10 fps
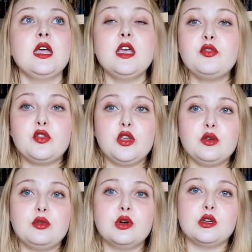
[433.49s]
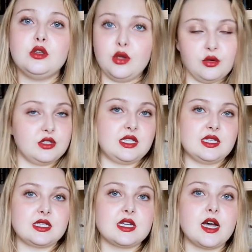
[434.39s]
If you use
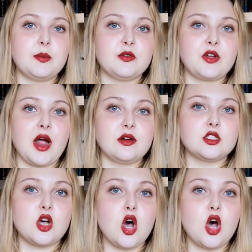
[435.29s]
this type of character